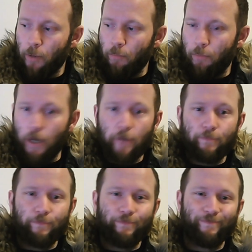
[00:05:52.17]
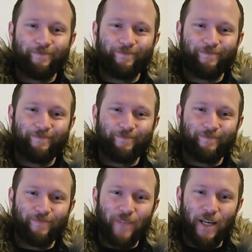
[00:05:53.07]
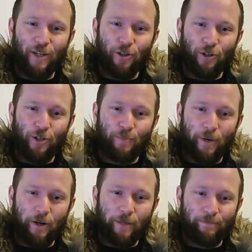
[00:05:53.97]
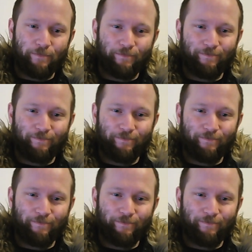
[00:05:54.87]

But in good spirit,